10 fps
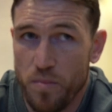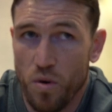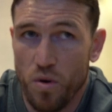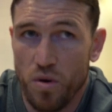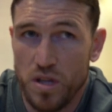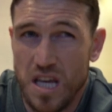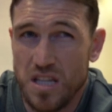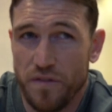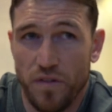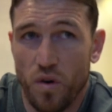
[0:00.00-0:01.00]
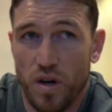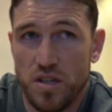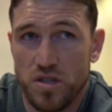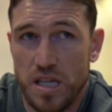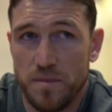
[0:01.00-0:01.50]
But in terms of Fury,
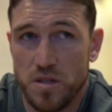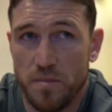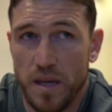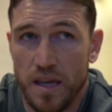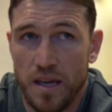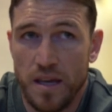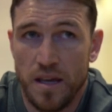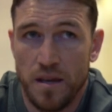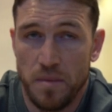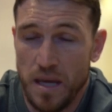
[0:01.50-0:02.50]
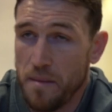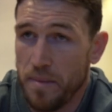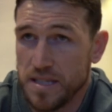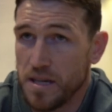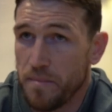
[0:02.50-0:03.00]
he just seems to be getting
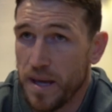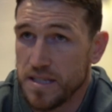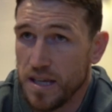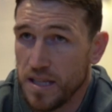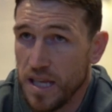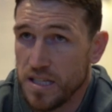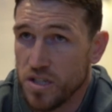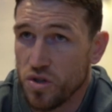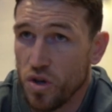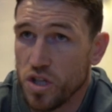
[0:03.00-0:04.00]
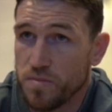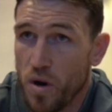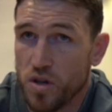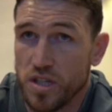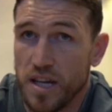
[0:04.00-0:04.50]
better and better. I think he's enjoying his
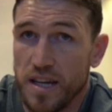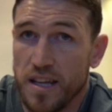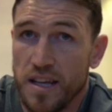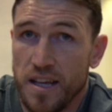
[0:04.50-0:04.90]
boxing, and